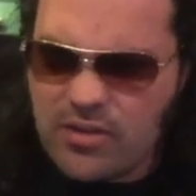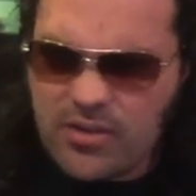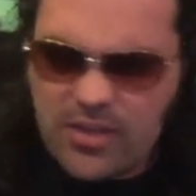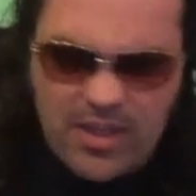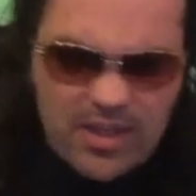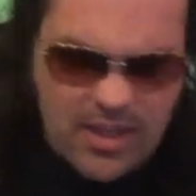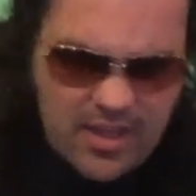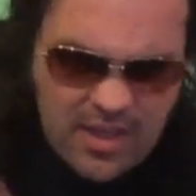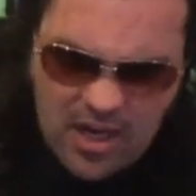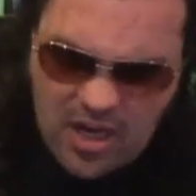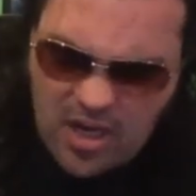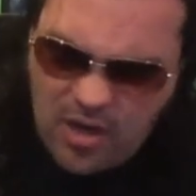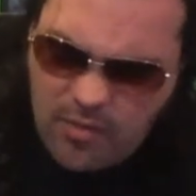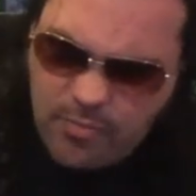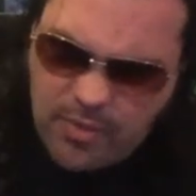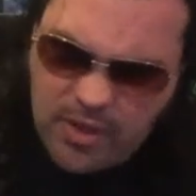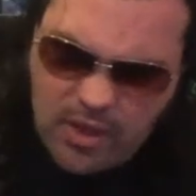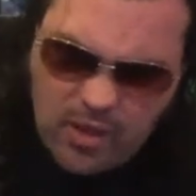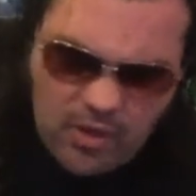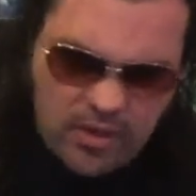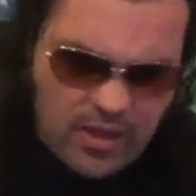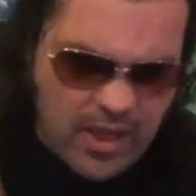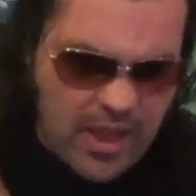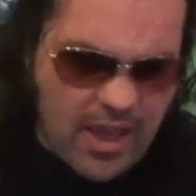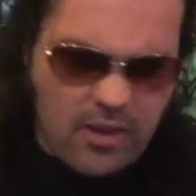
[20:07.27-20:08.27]
I didn't care
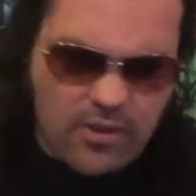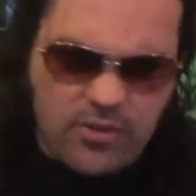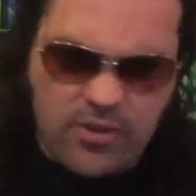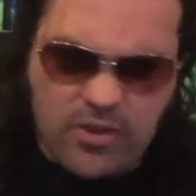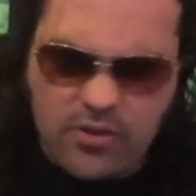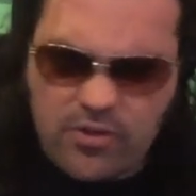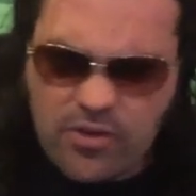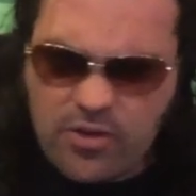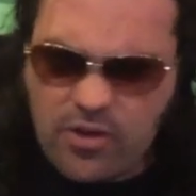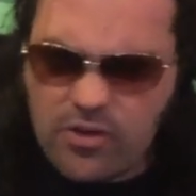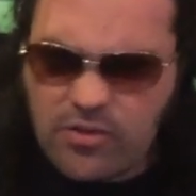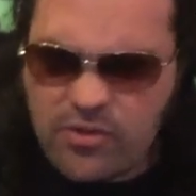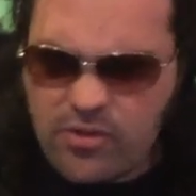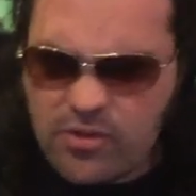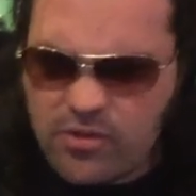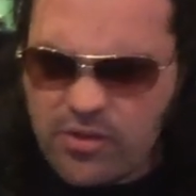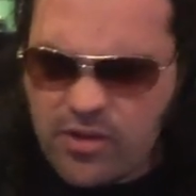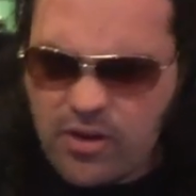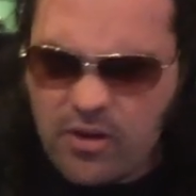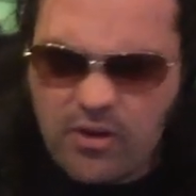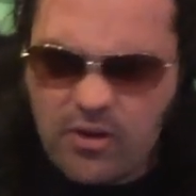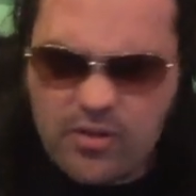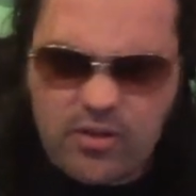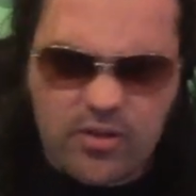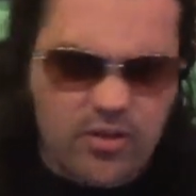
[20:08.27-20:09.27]
about Alexander Skarsgård's
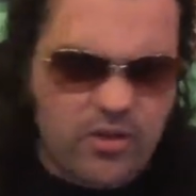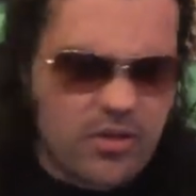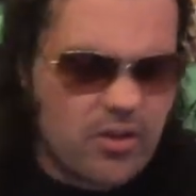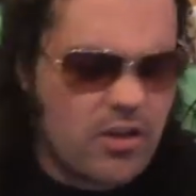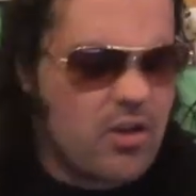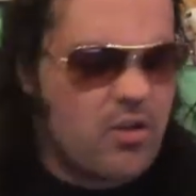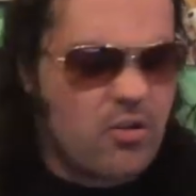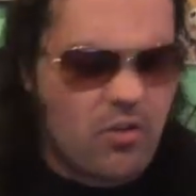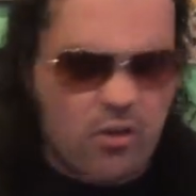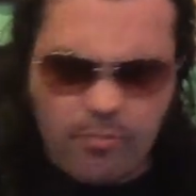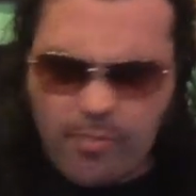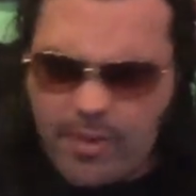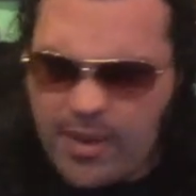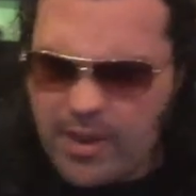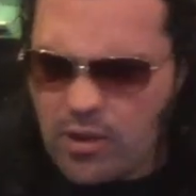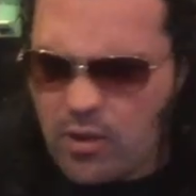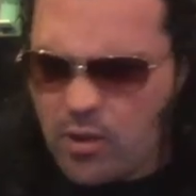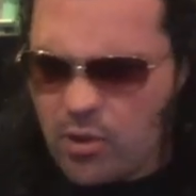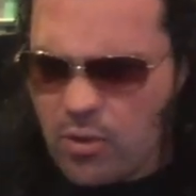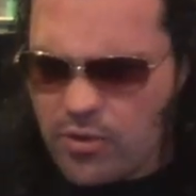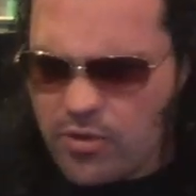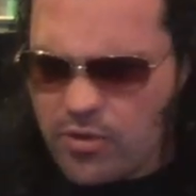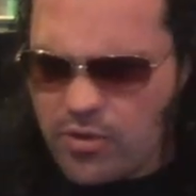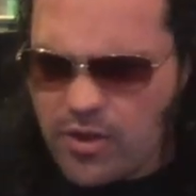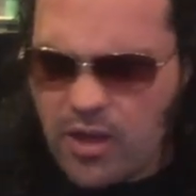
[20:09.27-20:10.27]
character, Rebecca
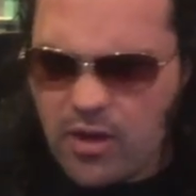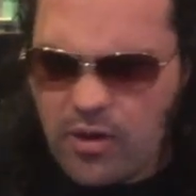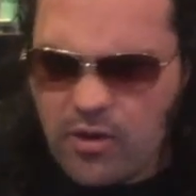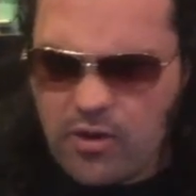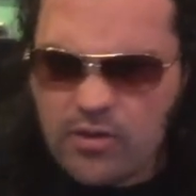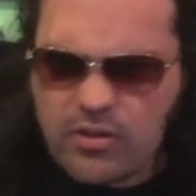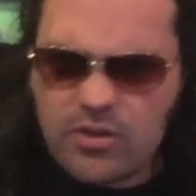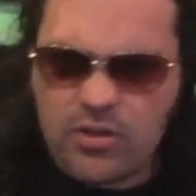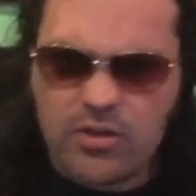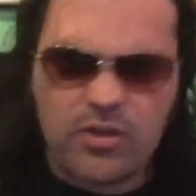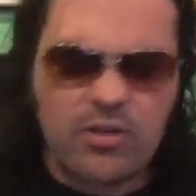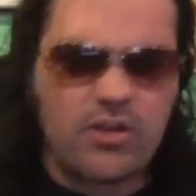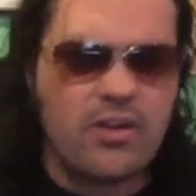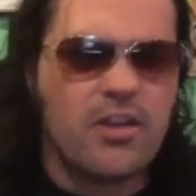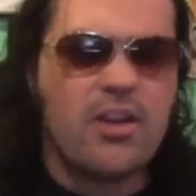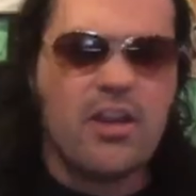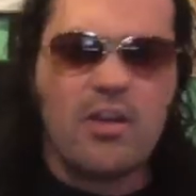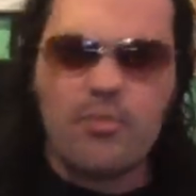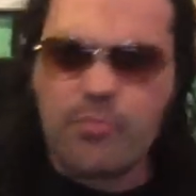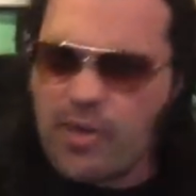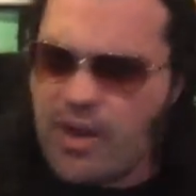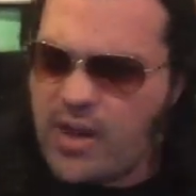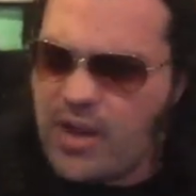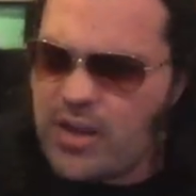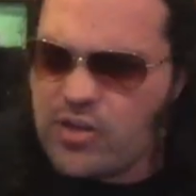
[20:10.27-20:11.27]
Hall's character,
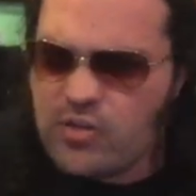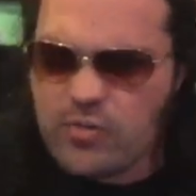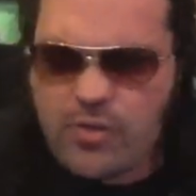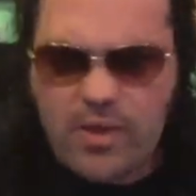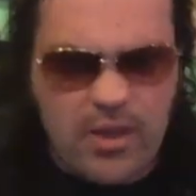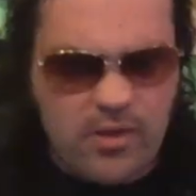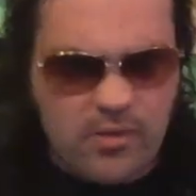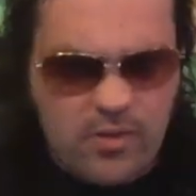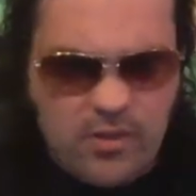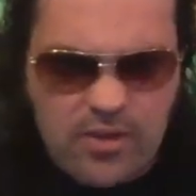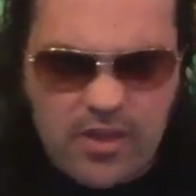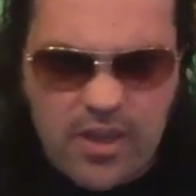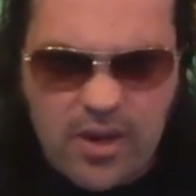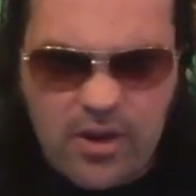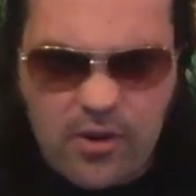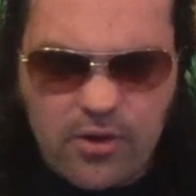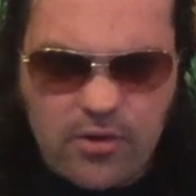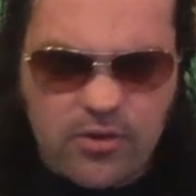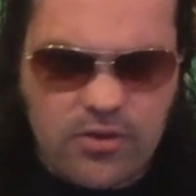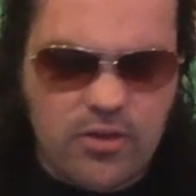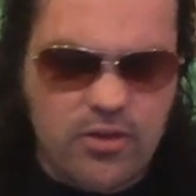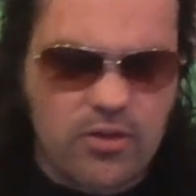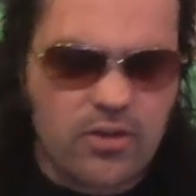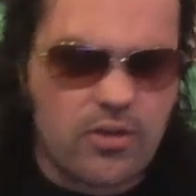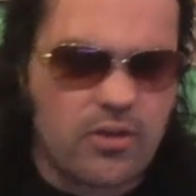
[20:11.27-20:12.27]
Brian Tyree Henry's
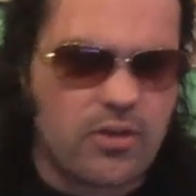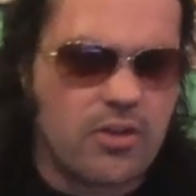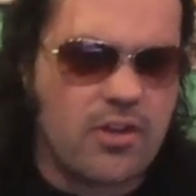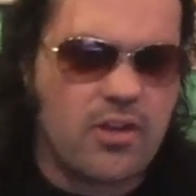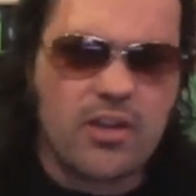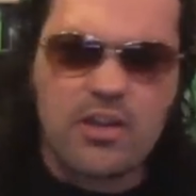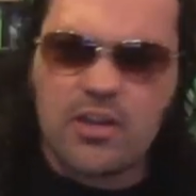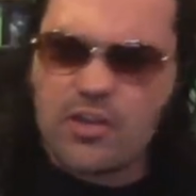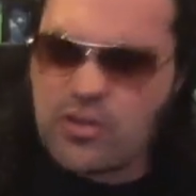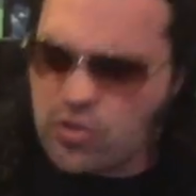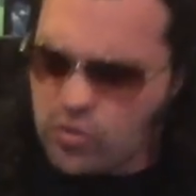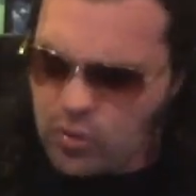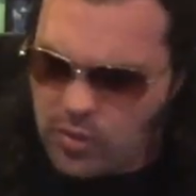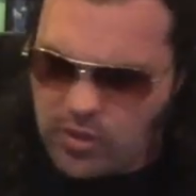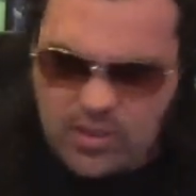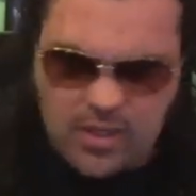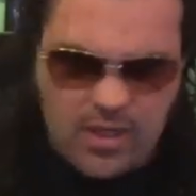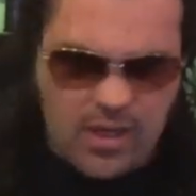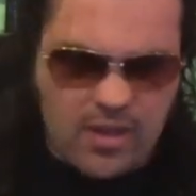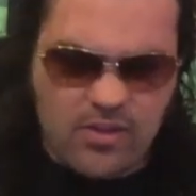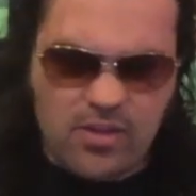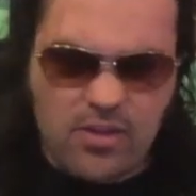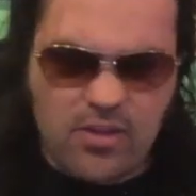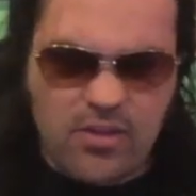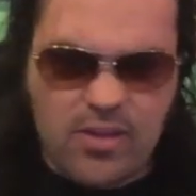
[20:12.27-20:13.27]
character, Julian
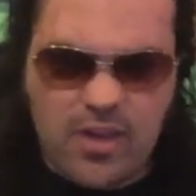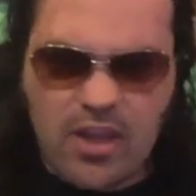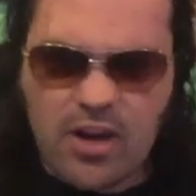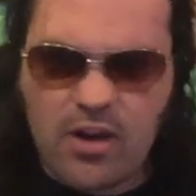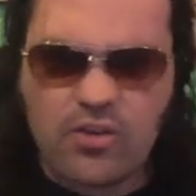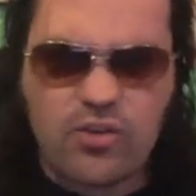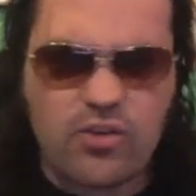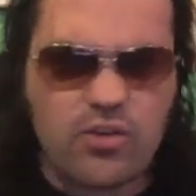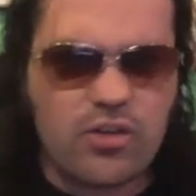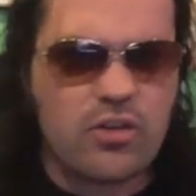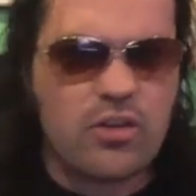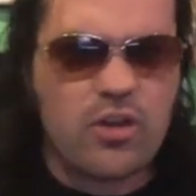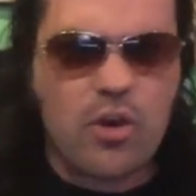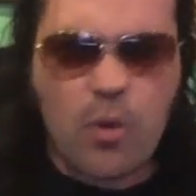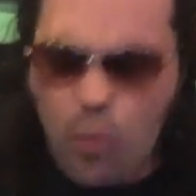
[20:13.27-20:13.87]
Dennison's character.